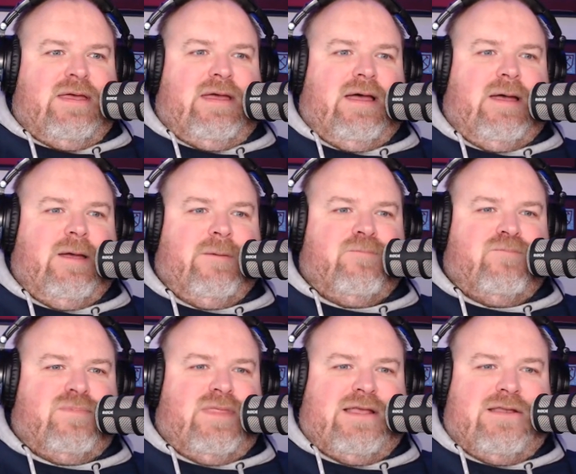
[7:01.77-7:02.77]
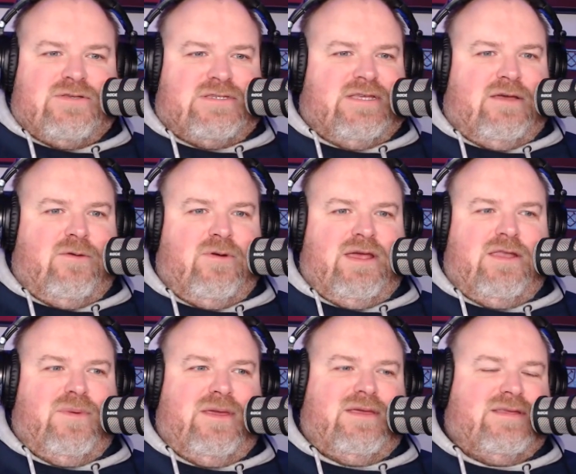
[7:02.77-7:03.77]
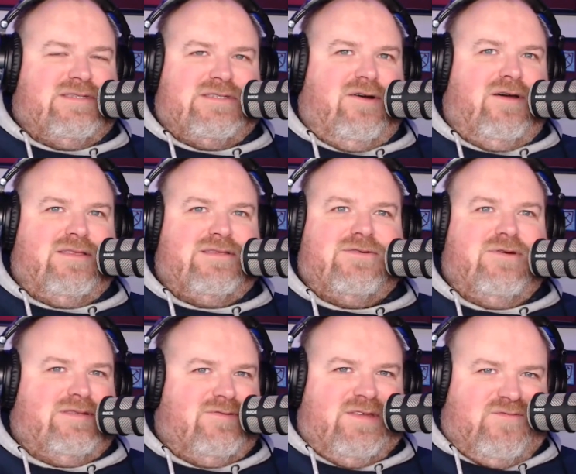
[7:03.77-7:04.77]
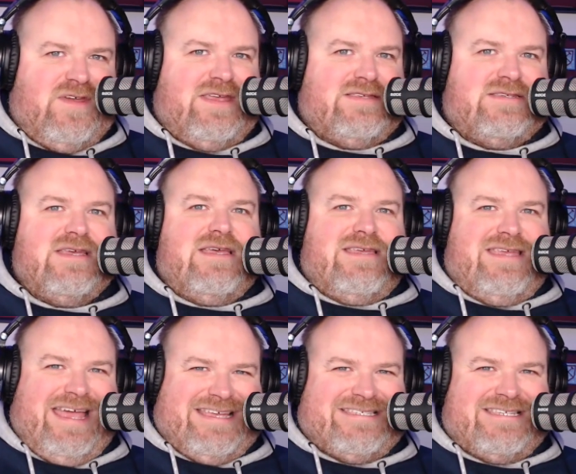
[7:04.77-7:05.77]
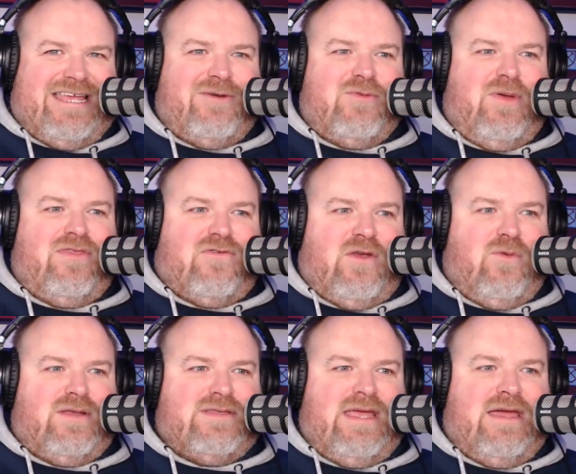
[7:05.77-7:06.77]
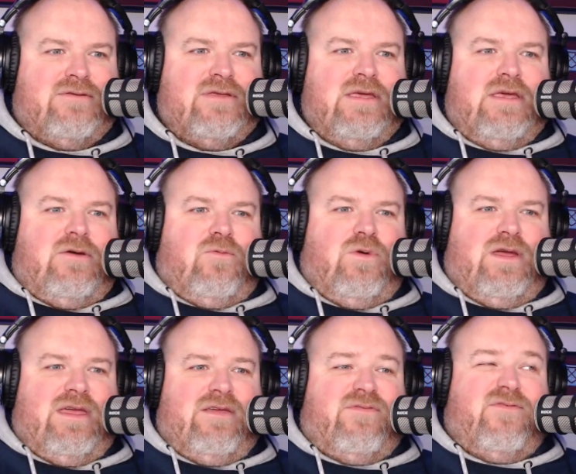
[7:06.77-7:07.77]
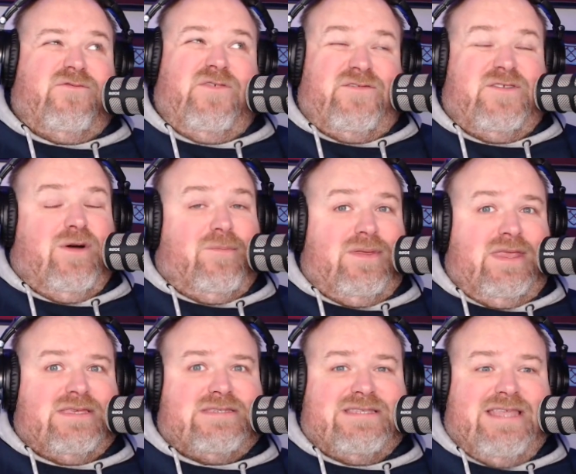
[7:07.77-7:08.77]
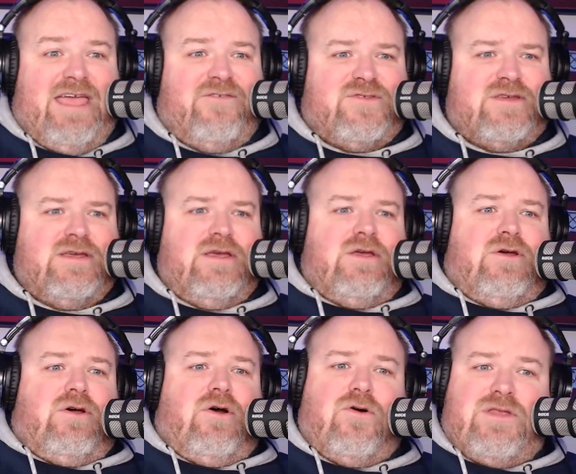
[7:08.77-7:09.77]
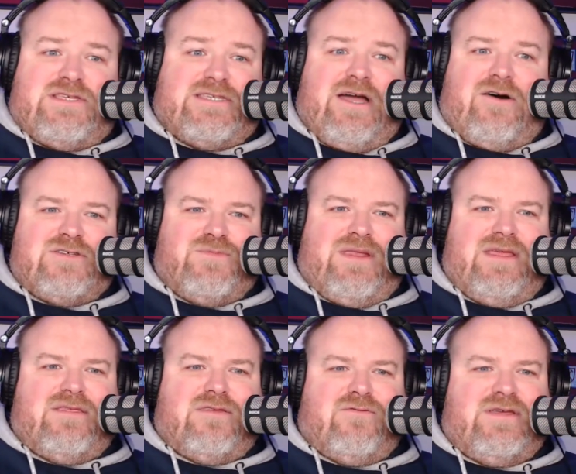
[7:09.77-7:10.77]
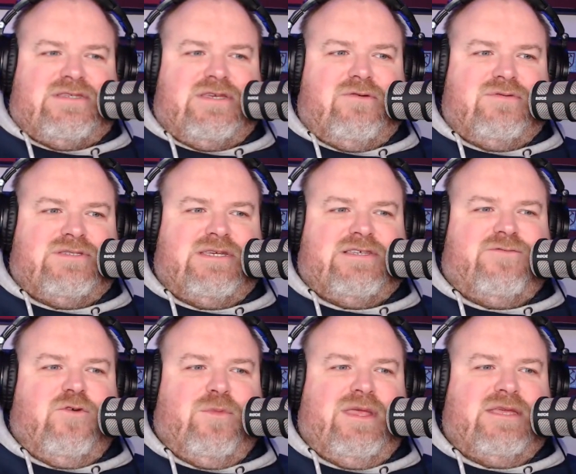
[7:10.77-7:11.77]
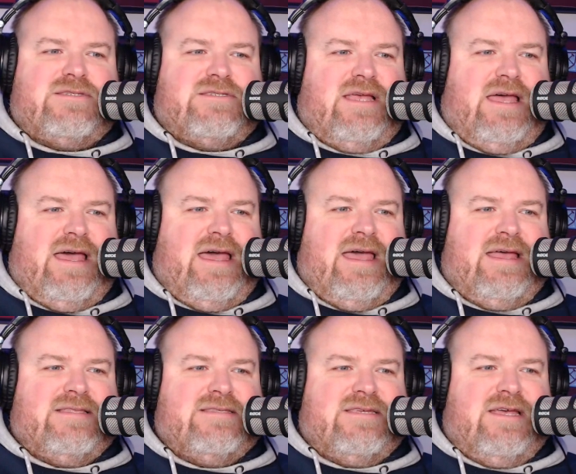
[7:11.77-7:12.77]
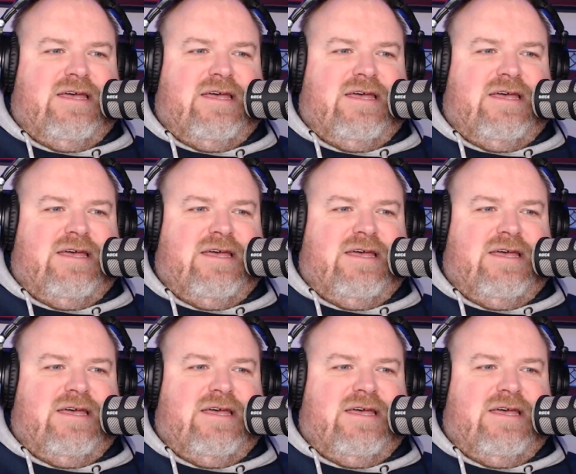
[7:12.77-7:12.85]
They looked as though they were going to be consigned to a defeat yesterday when they went 3-1 down with 51 minutes left. Ollie Scholes made it 3-2 on 64 minutes, and